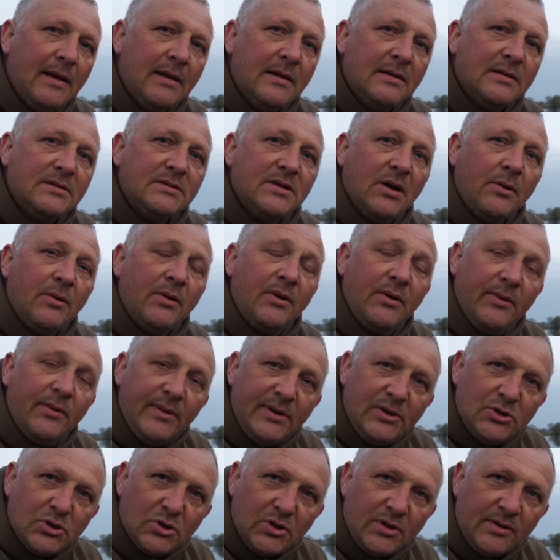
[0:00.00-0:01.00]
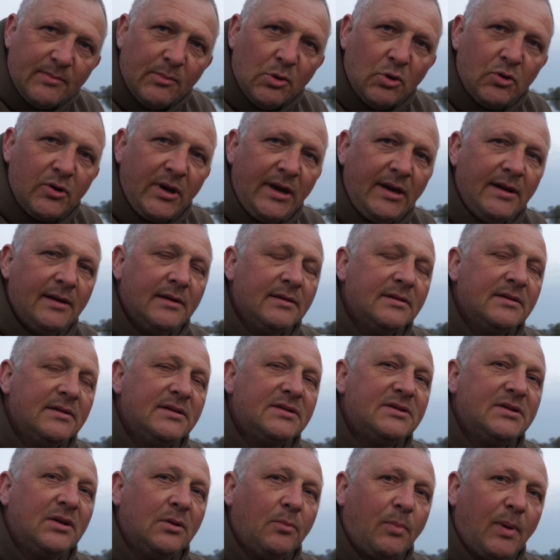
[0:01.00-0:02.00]
So I'm going to enjoy the morning. There's
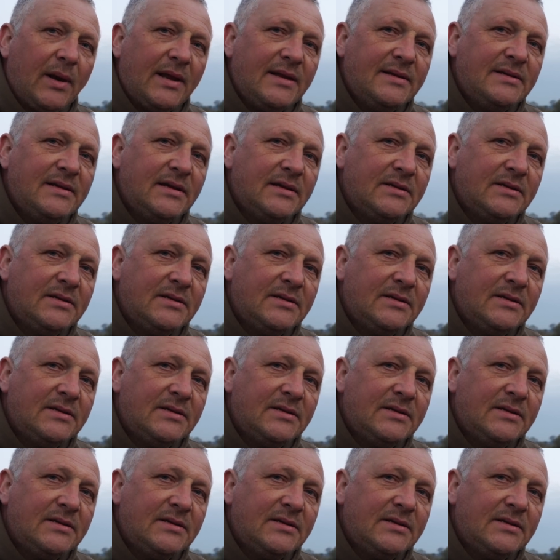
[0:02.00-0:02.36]
still plenty